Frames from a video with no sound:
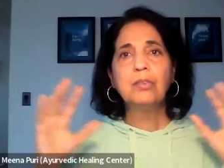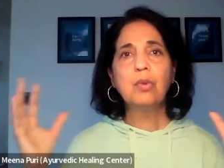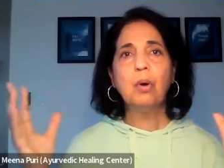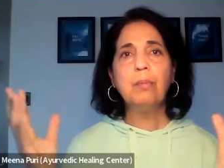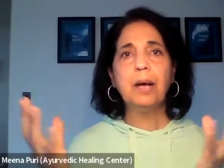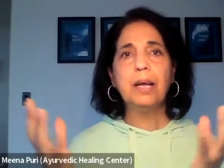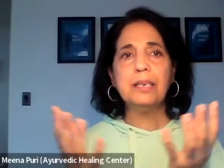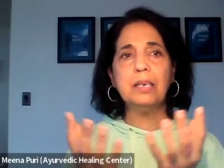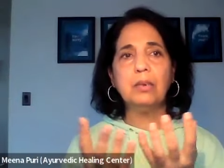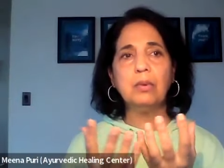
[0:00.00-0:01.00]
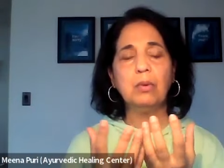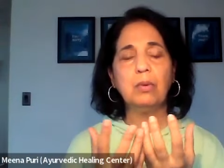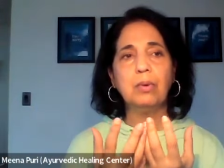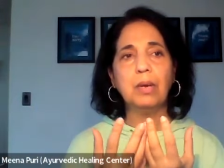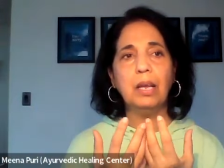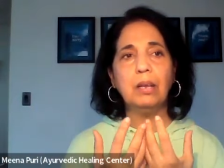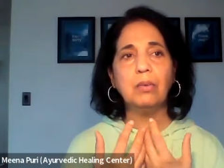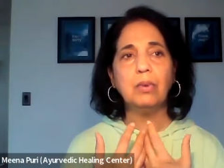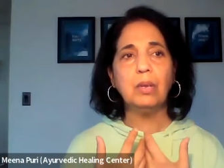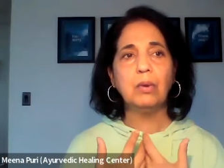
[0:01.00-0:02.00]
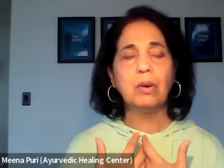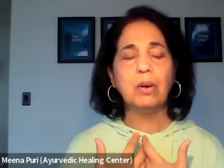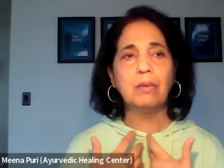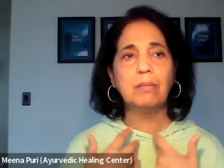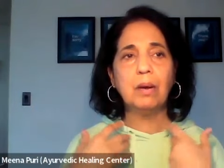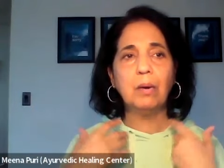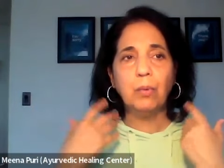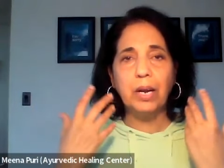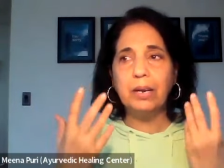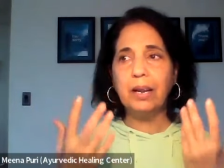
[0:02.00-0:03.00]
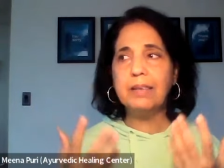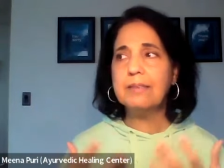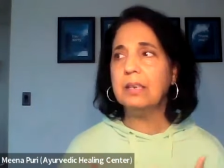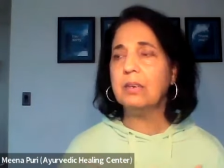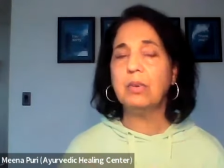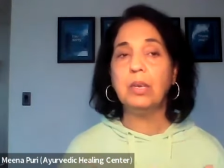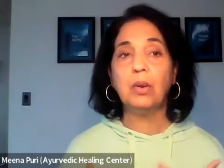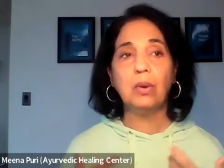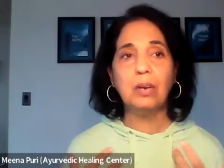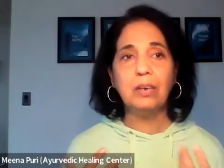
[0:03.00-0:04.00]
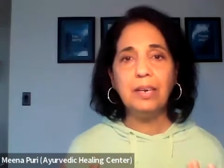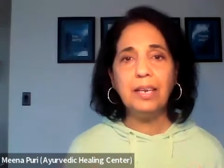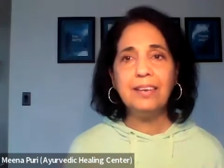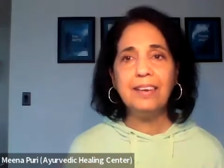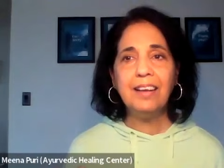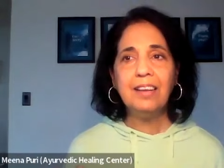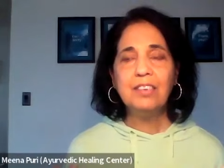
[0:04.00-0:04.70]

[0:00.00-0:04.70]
so much into into your awareness into your learning